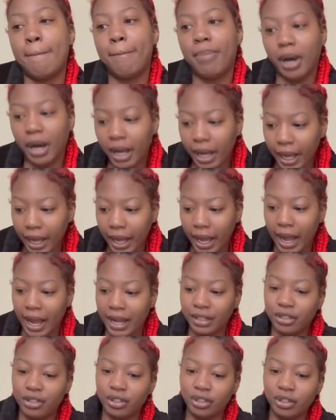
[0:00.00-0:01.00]
But
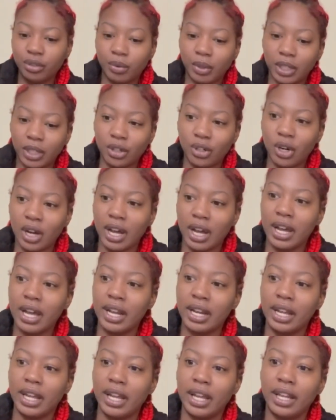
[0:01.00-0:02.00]
I do wanna go
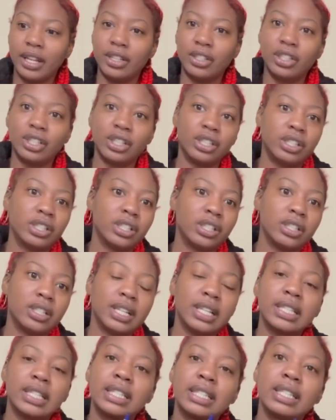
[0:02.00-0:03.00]
ahead and
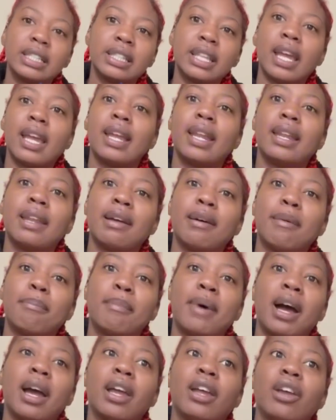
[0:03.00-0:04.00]
just extend
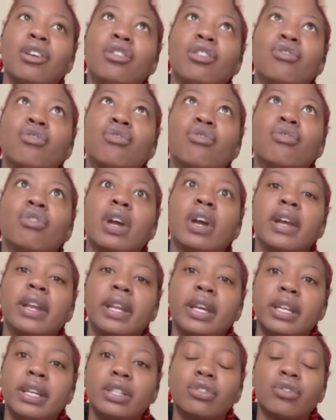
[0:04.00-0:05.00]
my
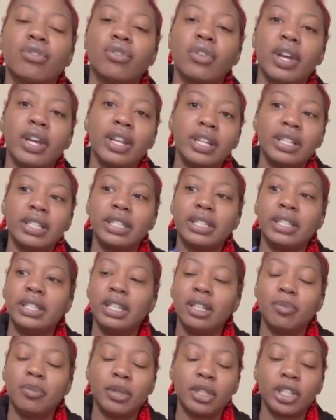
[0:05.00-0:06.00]
greatest, greatest,
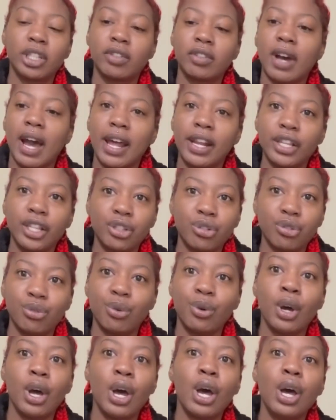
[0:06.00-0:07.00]
deepest
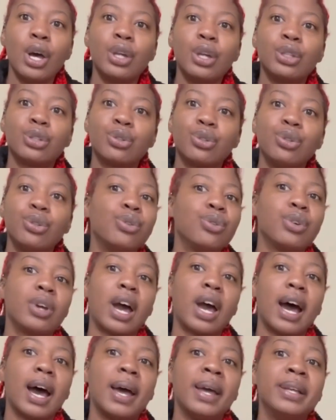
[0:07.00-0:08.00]
gratitude to you
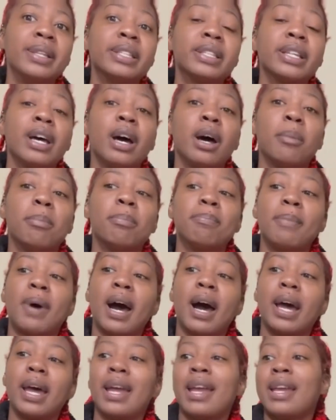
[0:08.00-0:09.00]
guys,
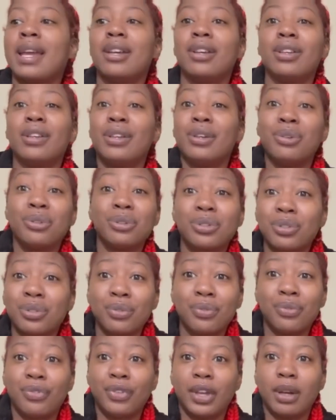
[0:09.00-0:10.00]
my
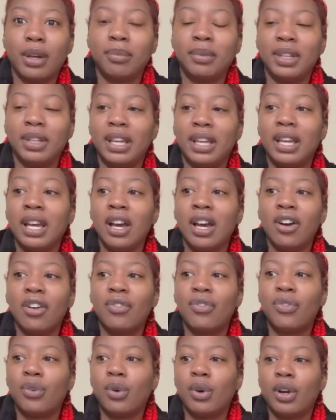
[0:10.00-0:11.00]
YouTube family,
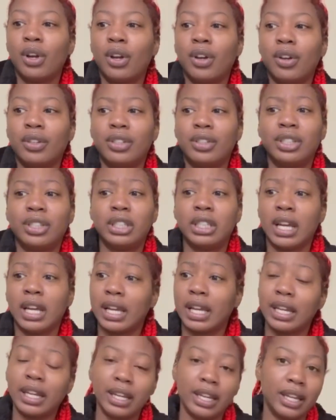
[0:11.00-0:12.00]
for
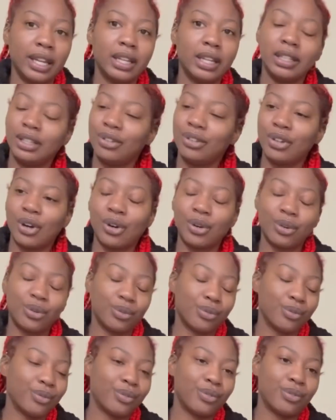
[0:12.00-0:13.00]
checking in, you
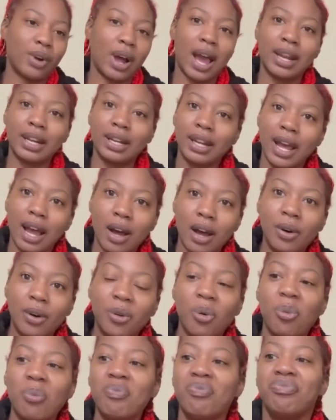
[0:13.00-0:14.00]
know, riding
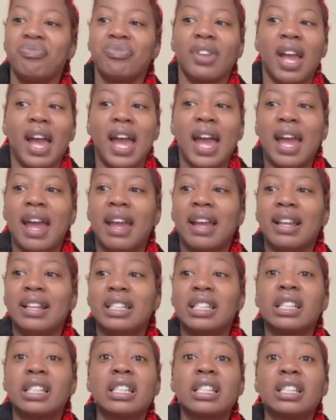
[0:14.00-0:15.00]
out,
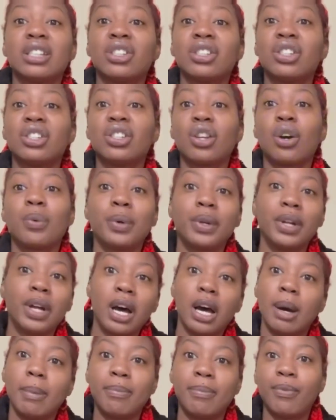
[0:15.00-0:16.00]
and just showing
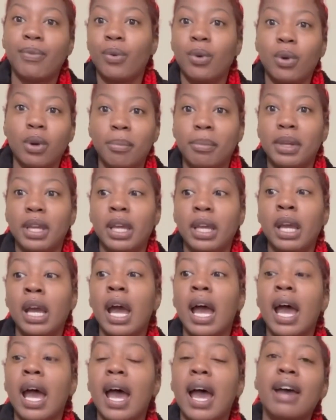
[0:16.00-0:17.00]
up for me.
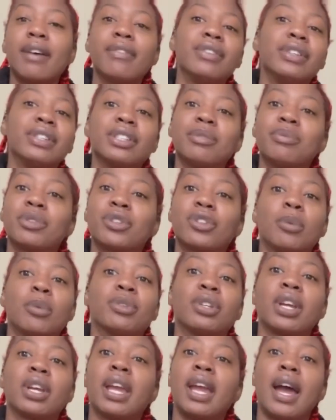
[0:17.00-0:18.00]
Every
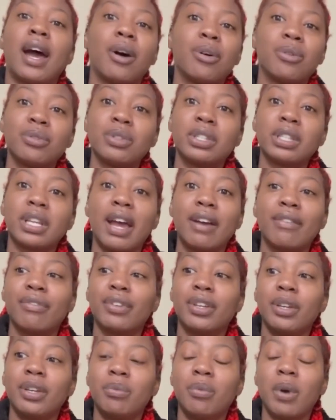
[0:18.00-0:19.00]
subscription counts.
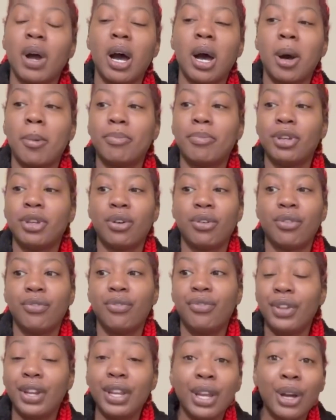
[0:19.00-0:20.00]
Every um, you know
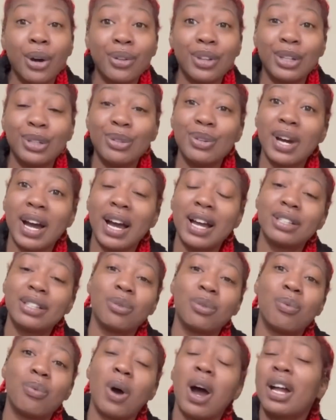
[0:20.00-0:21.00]
video that you guys
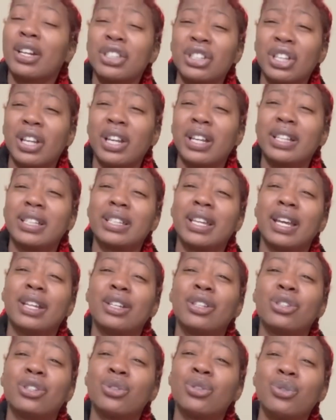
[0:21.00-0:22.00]
are watching and
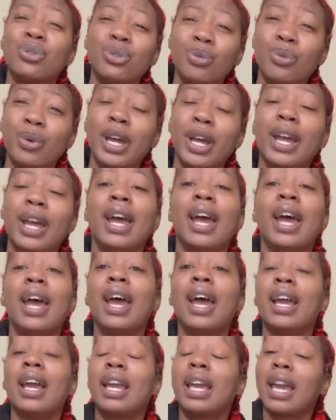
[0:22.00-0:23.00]
staying tuned with
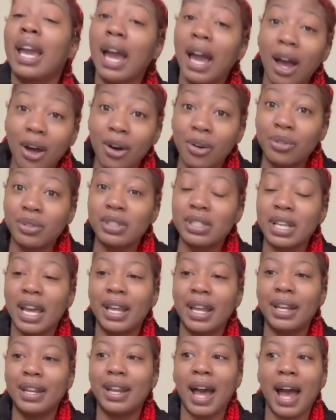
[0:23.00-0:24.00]
counts,
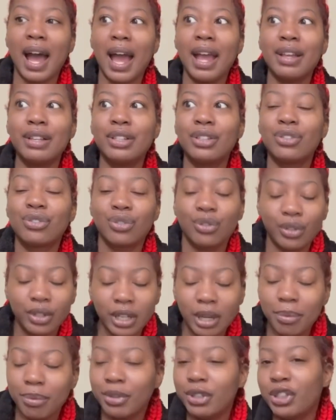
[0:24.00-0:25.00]
and I
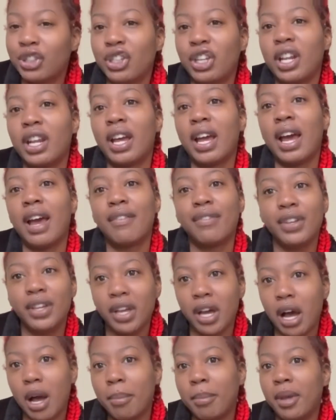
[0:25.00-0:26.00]
truly appreciate it. Every
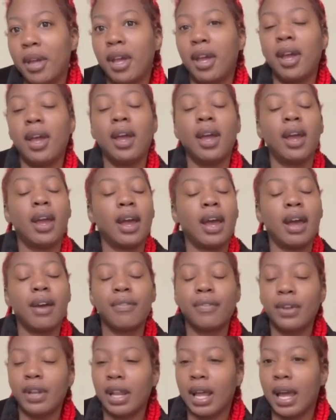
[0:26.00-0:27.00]
comment,
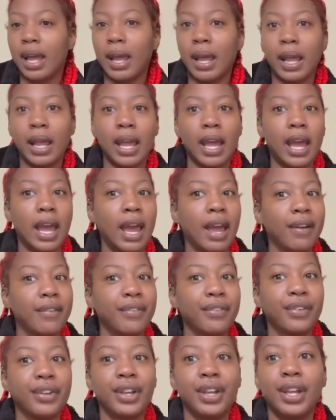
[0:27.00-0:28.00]
every like,
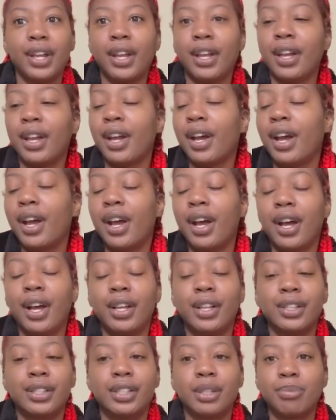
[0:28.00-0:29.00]
every
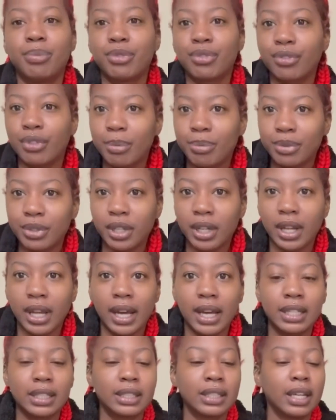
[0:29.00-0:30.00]
subscription,
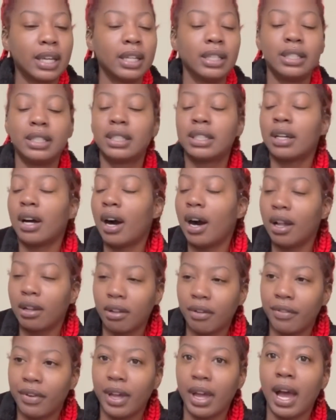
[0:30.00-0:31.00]
like I said, just
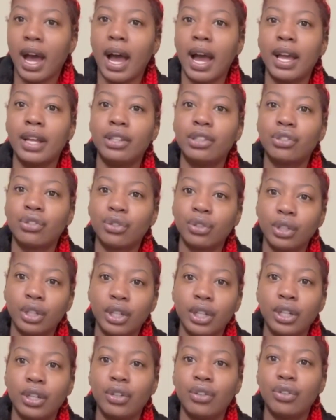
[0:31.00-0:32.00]
all of it, I
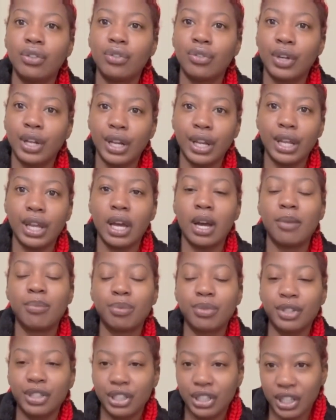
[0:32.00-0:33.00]
truly greatly
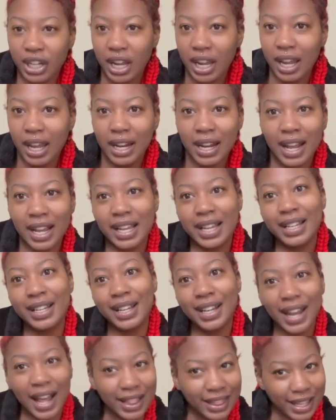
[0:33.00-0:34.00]
appreciate, and I
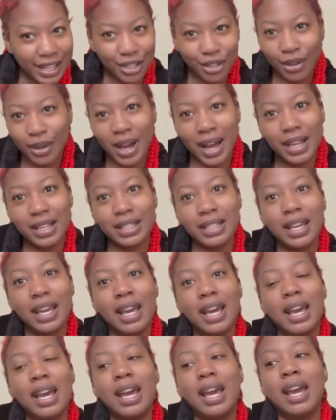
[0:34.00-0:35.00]
could not thank you guys.
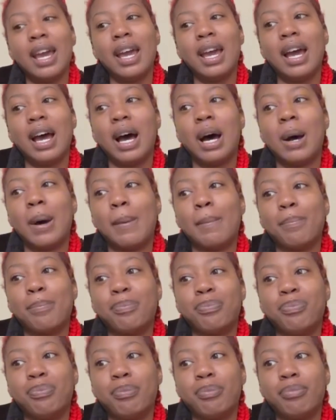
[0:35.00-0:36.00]
Um,